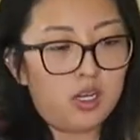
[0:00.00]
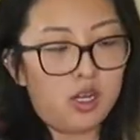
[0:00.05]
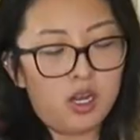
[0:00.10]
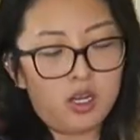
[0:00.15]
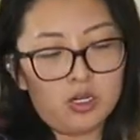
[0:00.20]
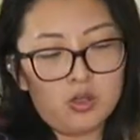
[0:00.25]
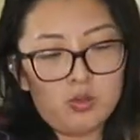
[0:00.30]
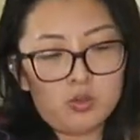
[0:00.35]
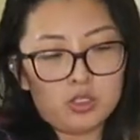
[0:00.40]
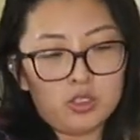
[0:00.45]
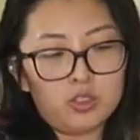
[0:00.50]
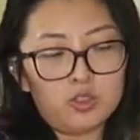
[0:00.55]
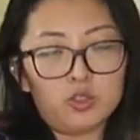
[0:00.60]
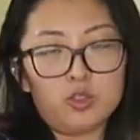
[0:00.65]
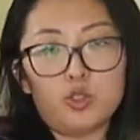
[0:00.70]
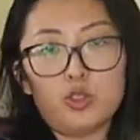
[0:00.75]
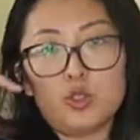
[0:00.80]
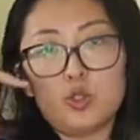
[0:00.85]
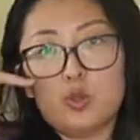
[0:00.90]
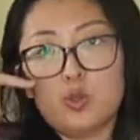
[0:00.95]
kind of want
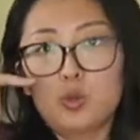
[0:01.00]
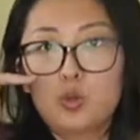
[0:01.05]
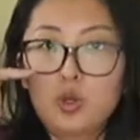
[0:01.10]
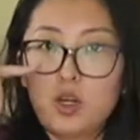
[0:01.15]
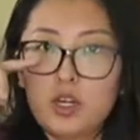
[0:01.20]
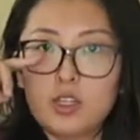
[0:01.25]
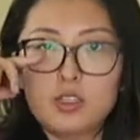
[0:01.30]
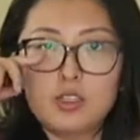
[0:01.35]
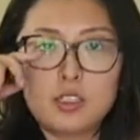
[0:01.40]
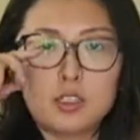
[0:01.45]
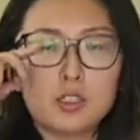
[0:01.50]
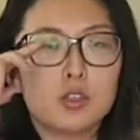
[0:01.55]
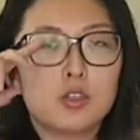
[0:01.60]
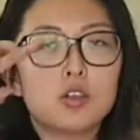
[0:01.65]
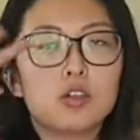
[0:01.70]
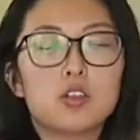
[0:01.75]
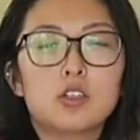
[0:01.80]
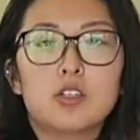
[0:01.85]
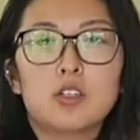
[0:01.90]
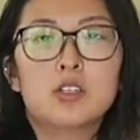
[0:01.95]
to do a
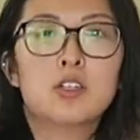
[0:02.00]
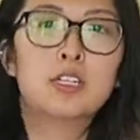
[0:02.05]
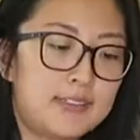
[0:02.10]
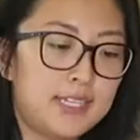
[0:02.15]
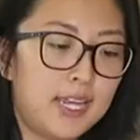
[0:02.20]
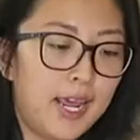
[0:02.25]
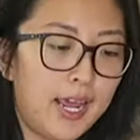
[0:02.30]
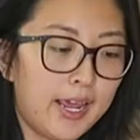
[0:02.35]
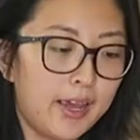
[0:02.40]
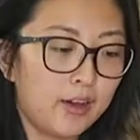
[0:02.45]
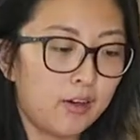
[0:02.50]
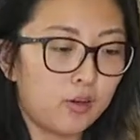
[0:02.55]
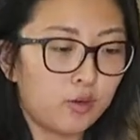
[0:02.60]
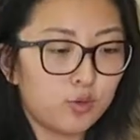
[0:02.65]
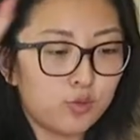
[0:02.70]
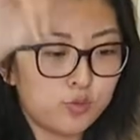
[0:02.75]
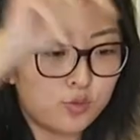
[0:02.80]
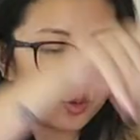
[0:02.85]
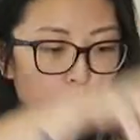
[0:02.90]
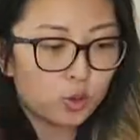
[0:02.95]
little
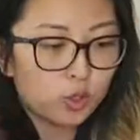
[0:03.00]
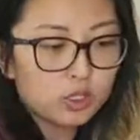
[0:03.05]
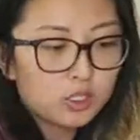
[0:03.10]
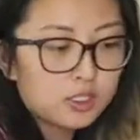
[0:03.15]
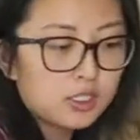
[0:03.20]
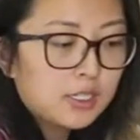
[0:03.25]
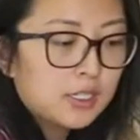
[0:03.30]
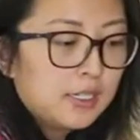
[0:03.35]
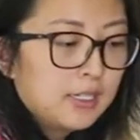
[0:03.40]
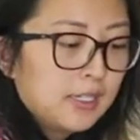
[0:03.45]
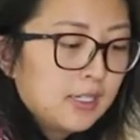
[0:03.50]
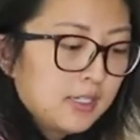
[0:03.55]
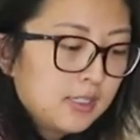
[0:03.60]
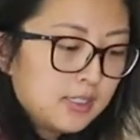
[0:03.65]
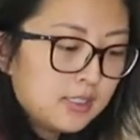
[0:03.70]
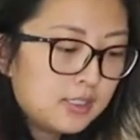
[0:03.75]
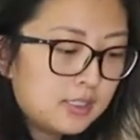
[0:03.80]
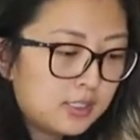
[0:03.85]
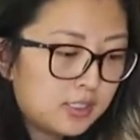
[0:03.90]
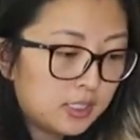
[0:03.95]
tail for
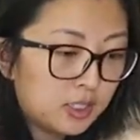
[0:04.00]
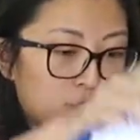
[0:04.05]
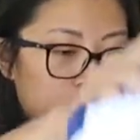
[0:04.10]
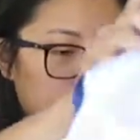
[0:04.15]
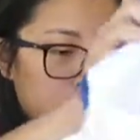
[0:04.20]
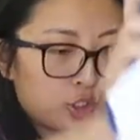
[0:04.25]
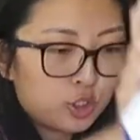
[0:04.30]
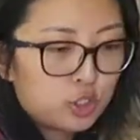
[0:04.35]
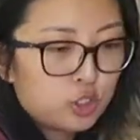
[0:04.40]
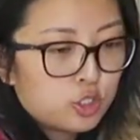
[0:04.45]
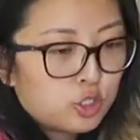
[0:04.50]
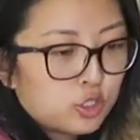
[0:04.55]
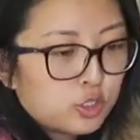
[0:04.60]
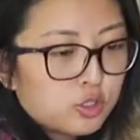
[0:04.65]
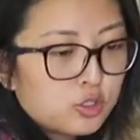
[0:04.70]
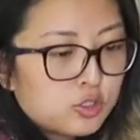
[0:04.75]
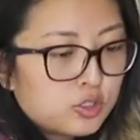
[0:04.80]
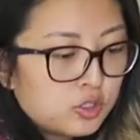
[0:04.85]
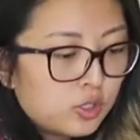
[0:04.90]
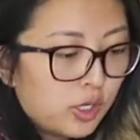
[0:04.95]
Stitch's
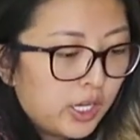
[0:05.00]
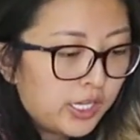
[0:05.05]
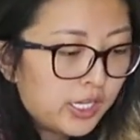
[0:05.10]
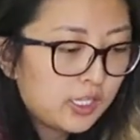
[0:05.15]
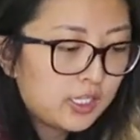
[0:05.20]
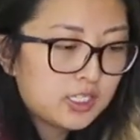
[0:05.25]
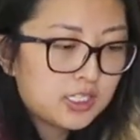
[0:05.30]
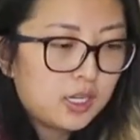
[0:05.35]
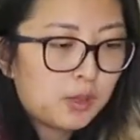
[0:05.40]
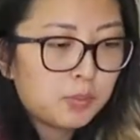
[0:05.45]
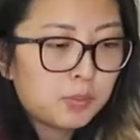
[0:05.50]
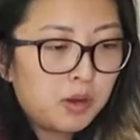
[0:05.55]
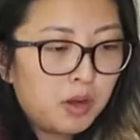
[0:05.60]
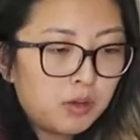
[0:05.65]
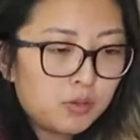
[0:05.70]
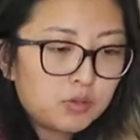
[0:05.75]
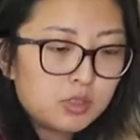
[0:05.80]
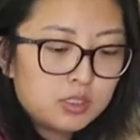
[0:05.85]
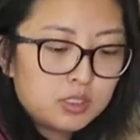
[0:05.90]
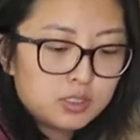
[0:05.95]
shirt, so I guess I'm
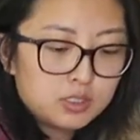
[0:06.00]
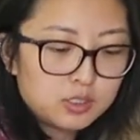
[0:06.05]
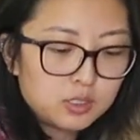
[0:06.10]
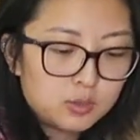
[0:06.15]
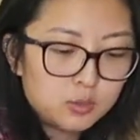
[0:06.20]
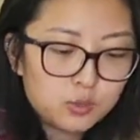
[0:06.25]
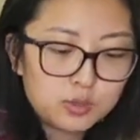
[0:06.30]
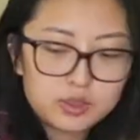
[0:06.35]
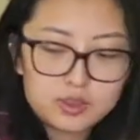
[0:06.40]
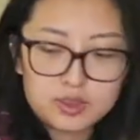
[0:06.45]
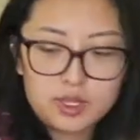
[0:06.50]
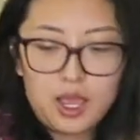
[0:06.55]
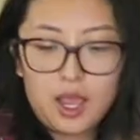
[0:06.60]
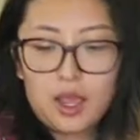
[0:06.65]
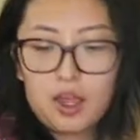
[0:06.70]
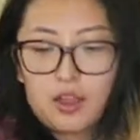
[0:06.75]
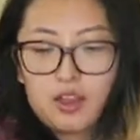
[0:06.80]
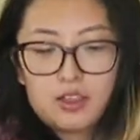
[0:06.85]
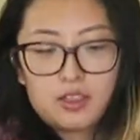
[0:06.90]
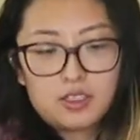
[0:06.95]
not really done with
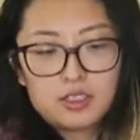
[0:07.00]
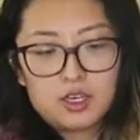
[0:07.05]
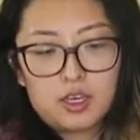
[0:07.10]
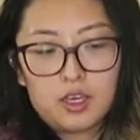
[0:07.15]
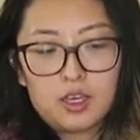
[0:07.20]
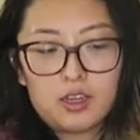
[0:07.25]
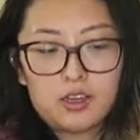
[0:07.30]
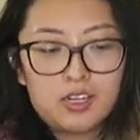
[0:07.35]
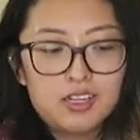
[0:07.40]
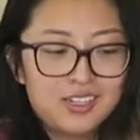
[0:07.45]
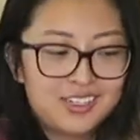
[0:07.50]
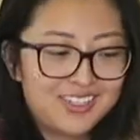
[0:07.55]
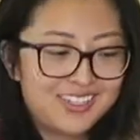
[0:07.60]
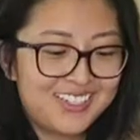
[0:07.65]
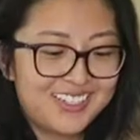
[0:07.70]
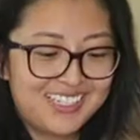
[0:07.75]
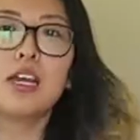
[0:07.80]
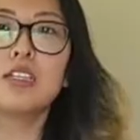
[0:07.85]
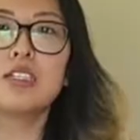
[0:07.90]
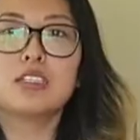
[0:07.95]
that yet.
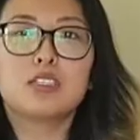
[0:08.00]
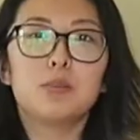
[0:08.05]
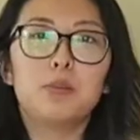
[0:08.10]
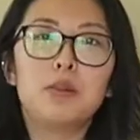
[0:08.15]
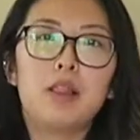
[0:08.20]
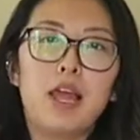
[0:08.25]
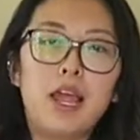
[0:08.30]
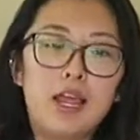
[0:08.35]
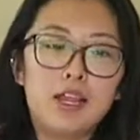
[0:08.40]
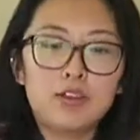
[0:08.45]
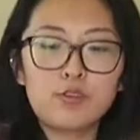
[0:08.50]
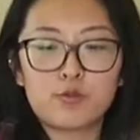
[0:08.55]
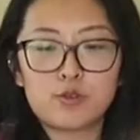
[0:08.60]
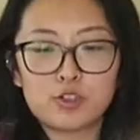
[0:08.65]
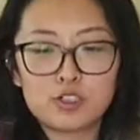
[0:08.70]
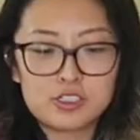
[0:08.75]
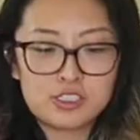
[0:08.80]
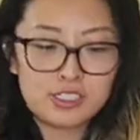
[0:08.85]
That's the plan for